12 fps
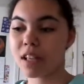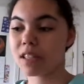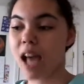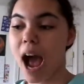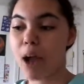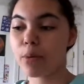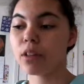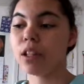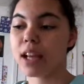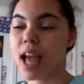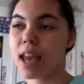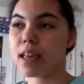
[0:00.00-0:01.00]
because I would
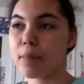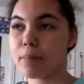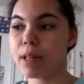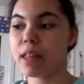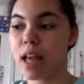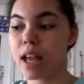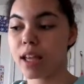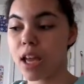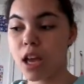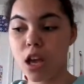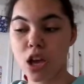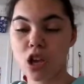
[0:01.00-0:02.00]
look at it and be like,
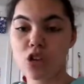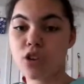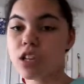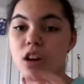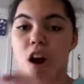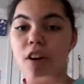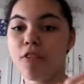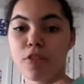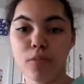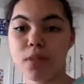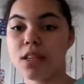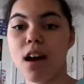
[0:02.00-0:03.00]
you can
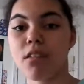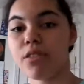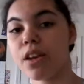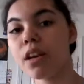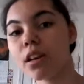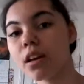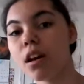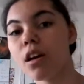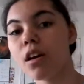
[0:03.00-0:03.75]
offer me nothing.